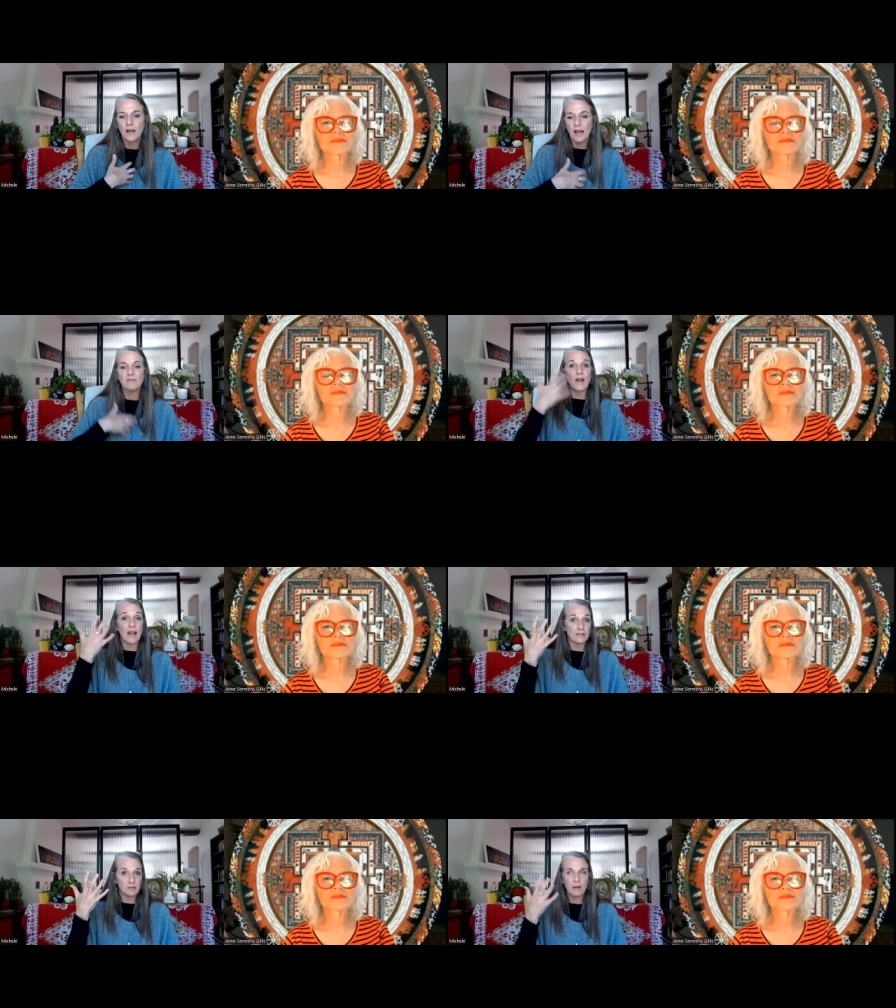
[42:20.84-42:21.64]

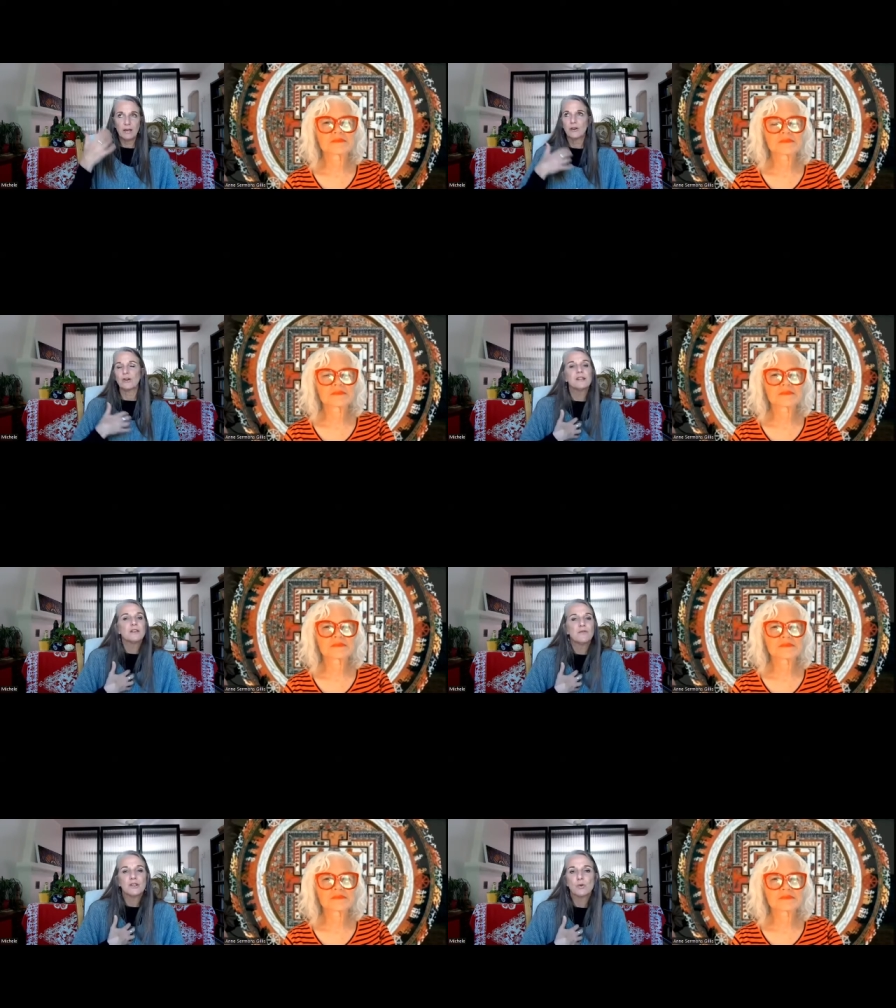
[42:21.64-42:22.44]
advancement or
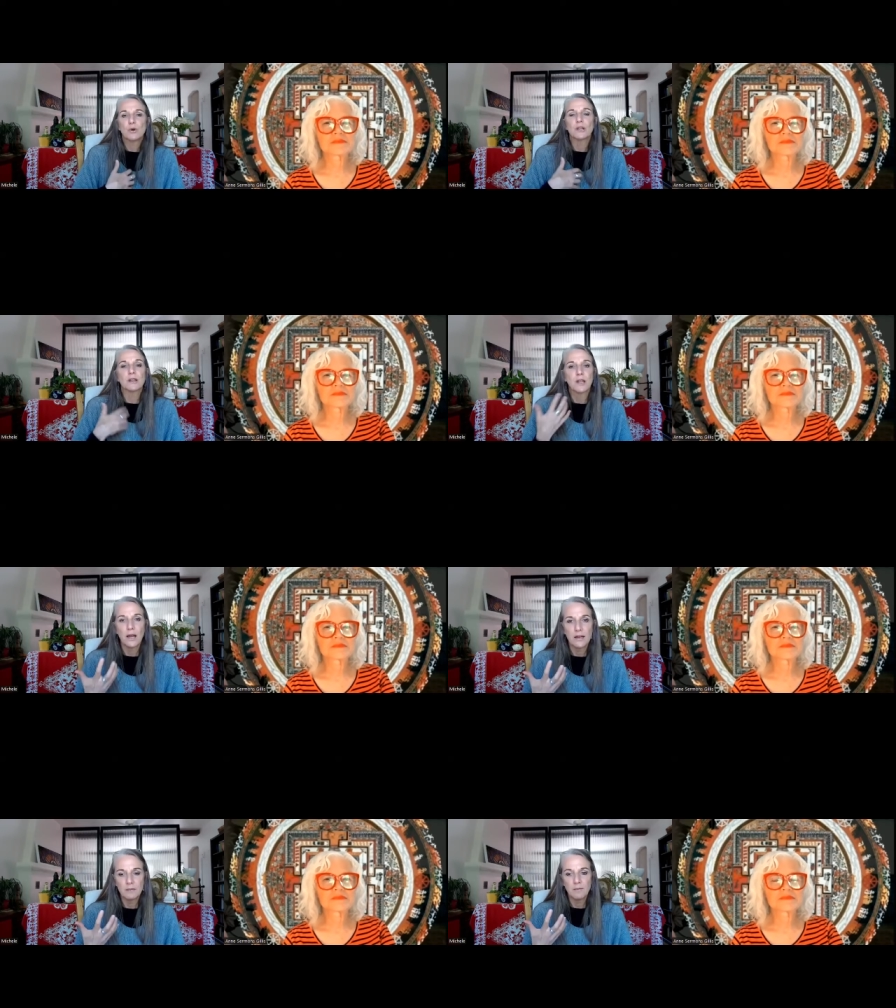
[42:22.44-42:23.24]
individual
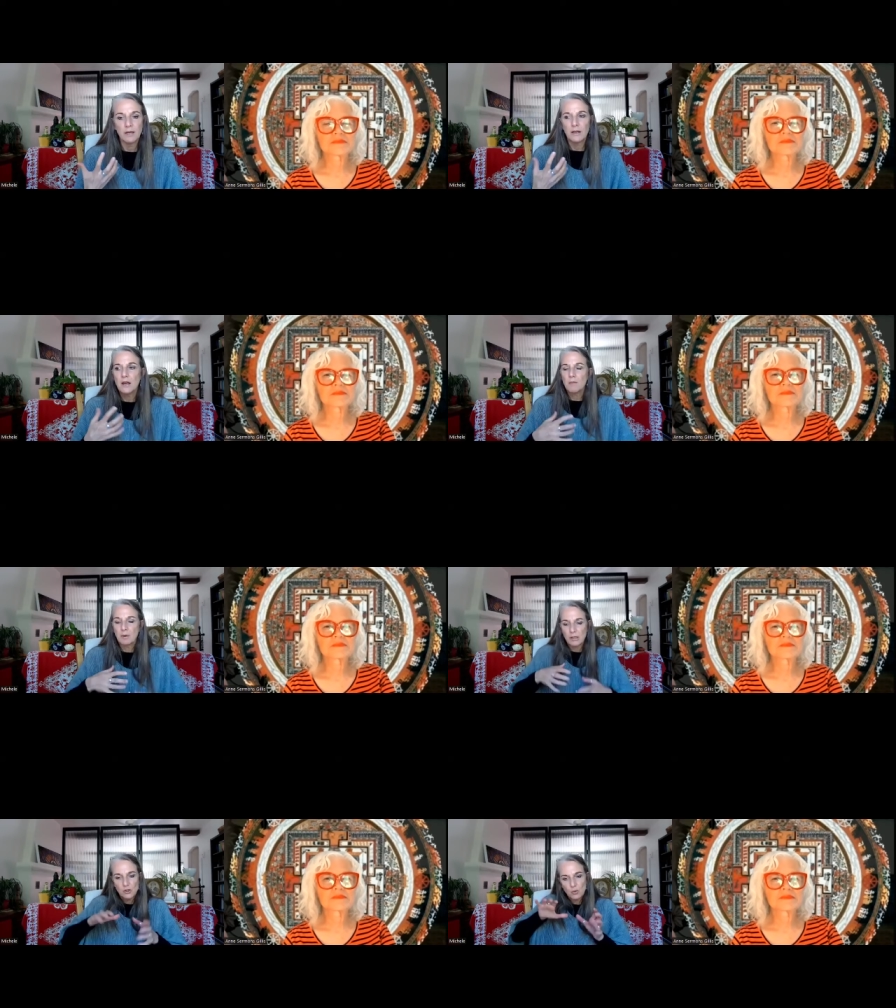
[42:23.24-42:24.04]
enlightenment,
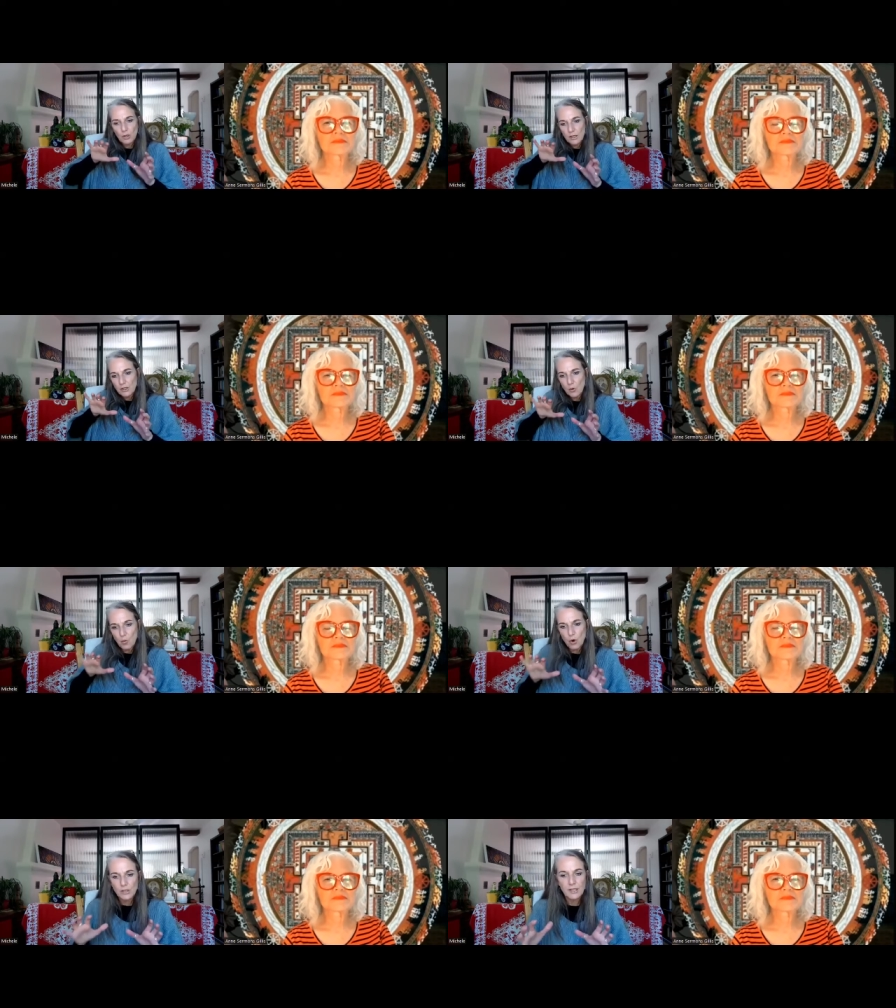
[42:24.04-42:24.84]
but it's really to
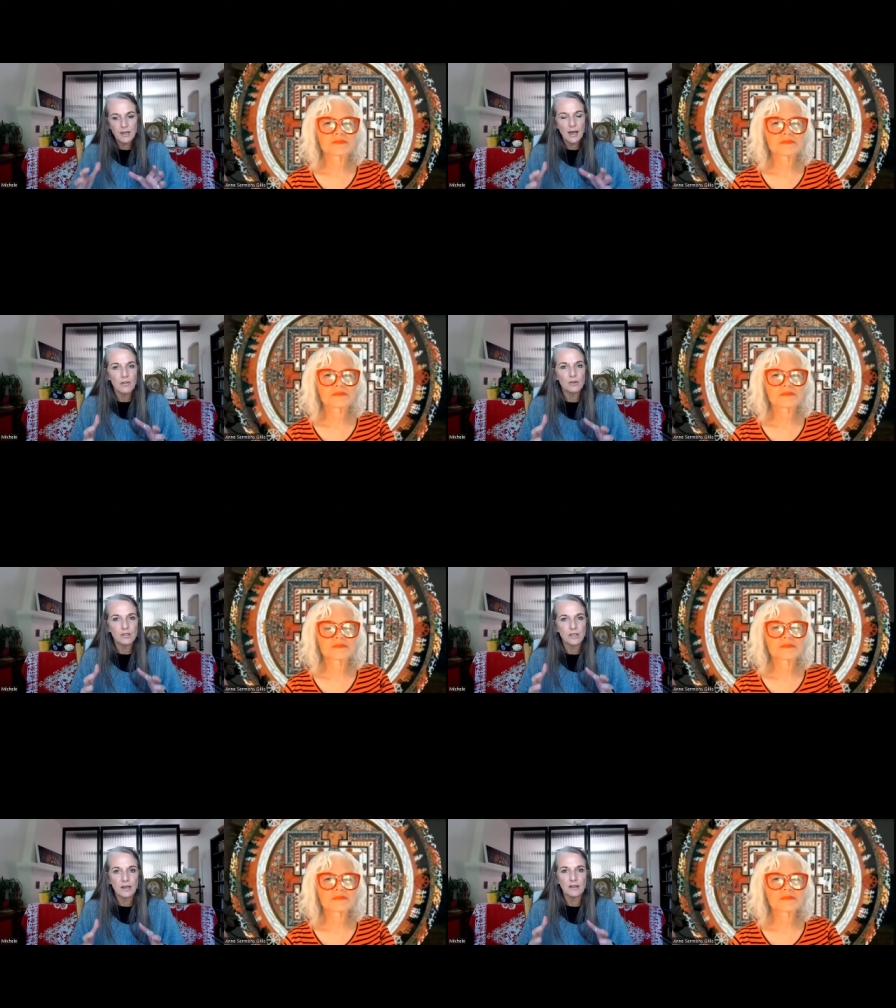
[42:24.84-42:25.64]
work together
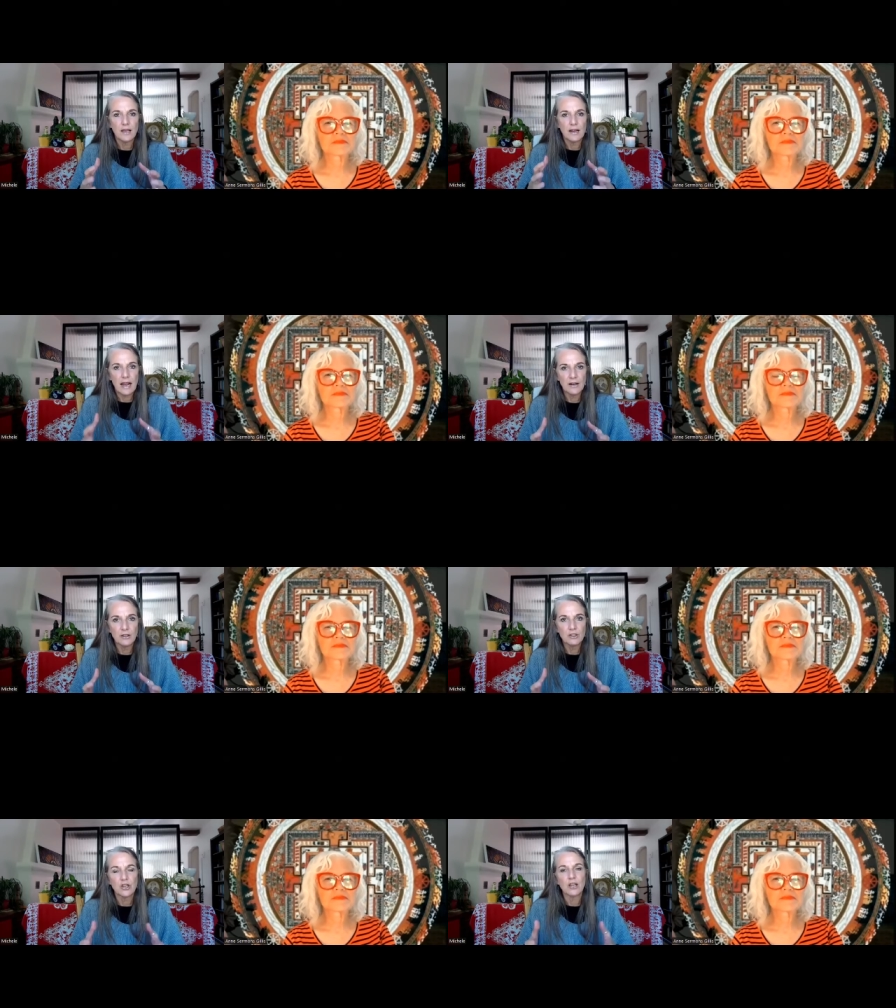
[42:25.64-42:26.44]
to get that
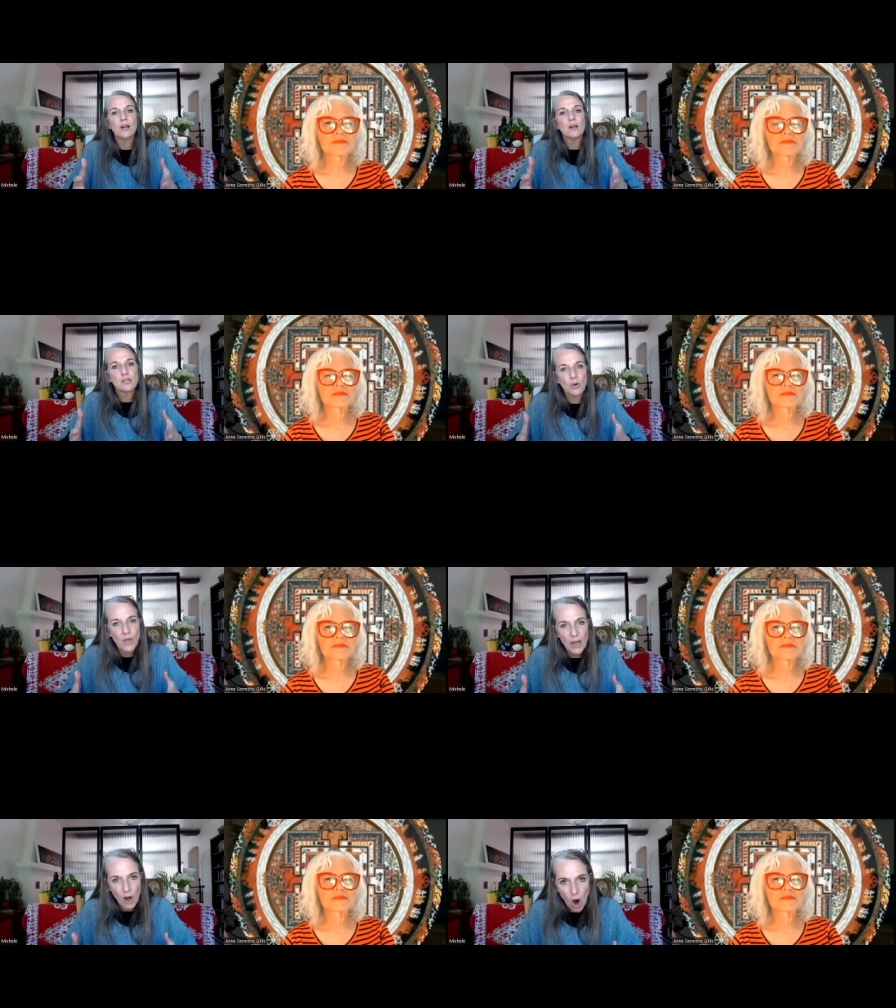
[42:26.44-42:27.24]
energy so
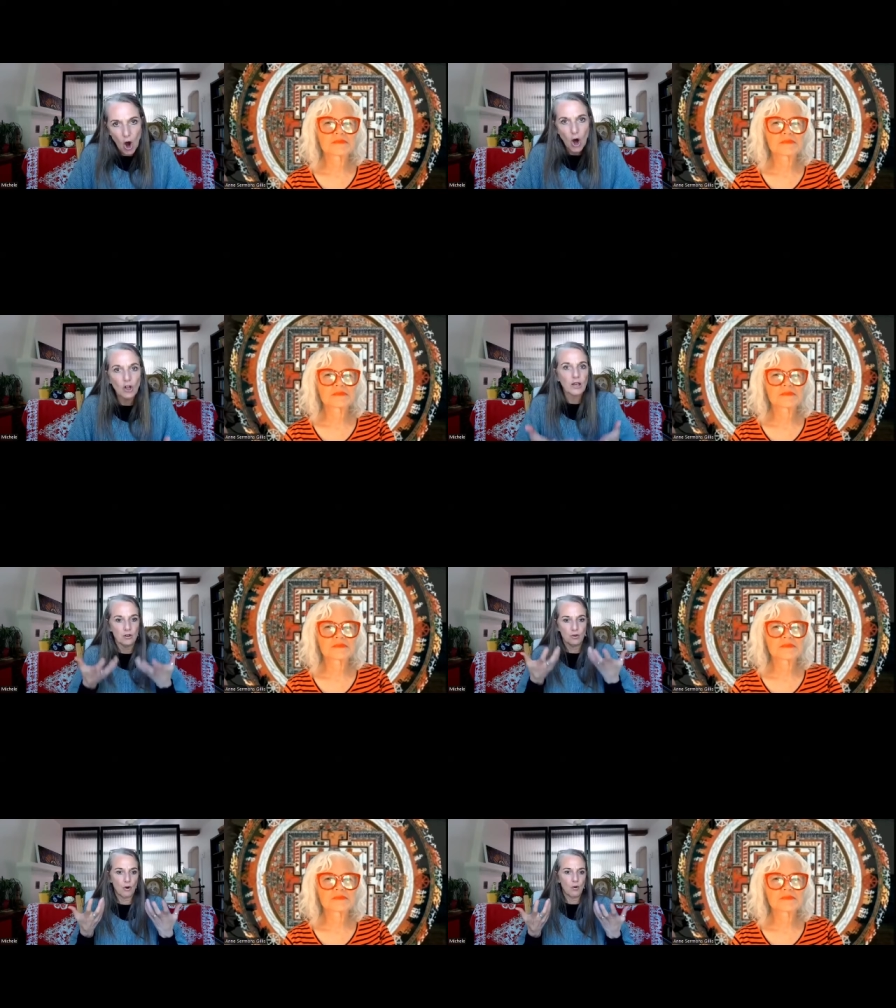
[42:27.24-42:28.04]
that all
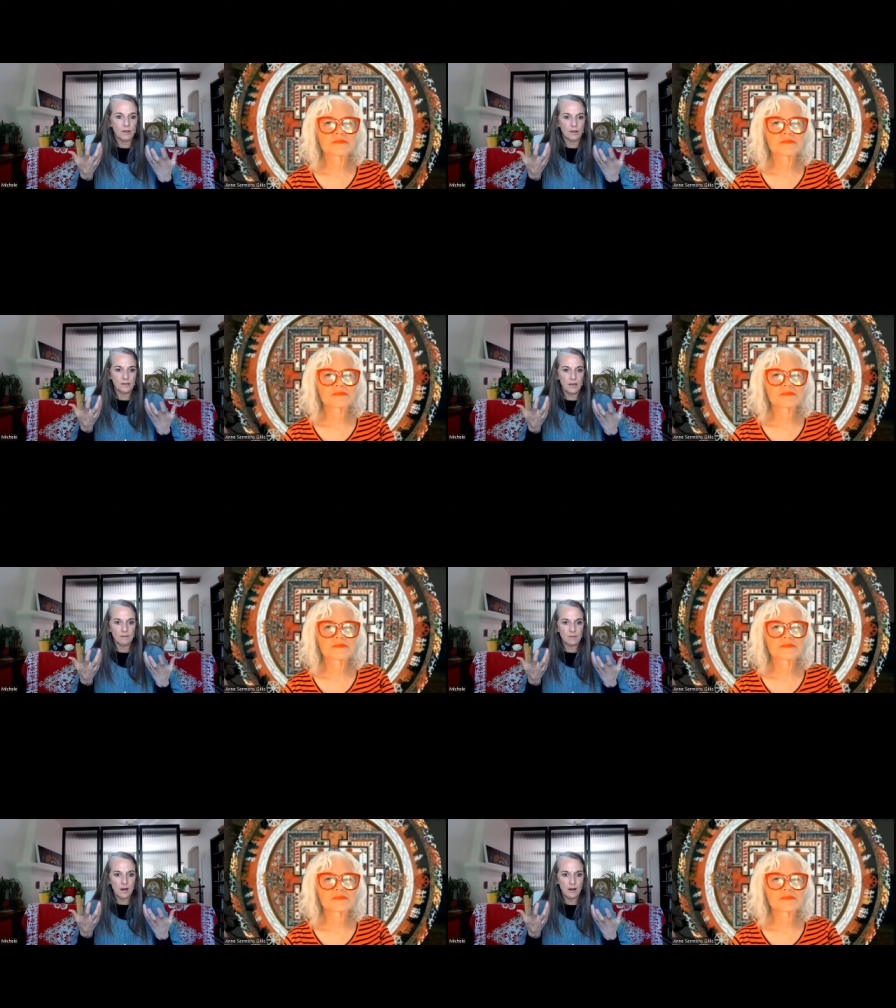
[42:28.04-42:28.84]
can grow at the
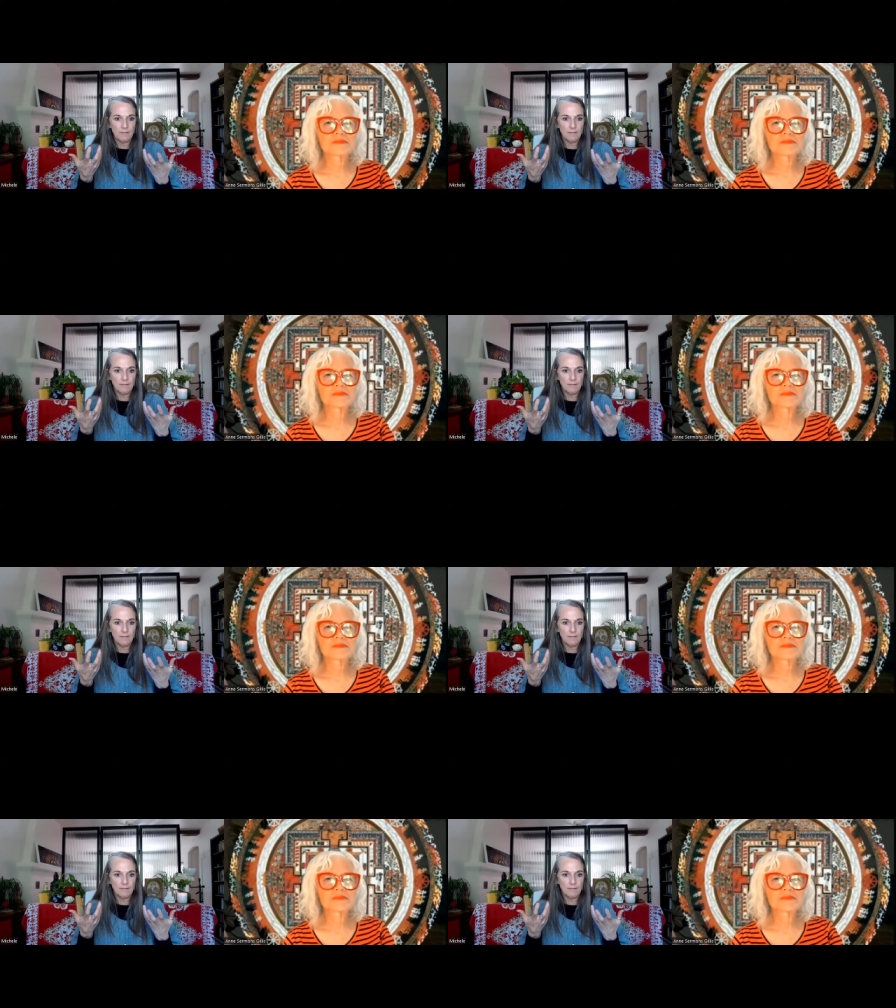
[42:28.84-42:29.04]
same time.